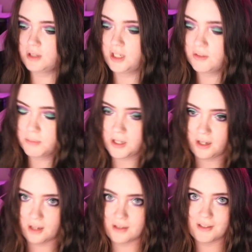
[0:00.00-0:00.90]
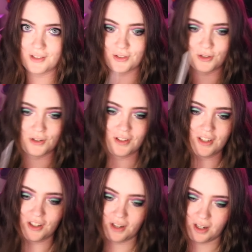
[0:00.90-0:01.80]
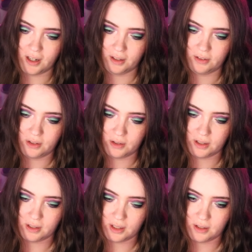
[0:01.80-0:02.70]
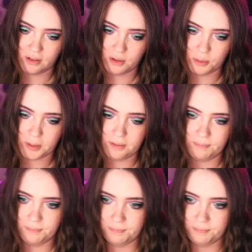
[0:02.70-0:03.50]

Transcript: I have my scissors sitting right here. Let's go ahead and cut this open.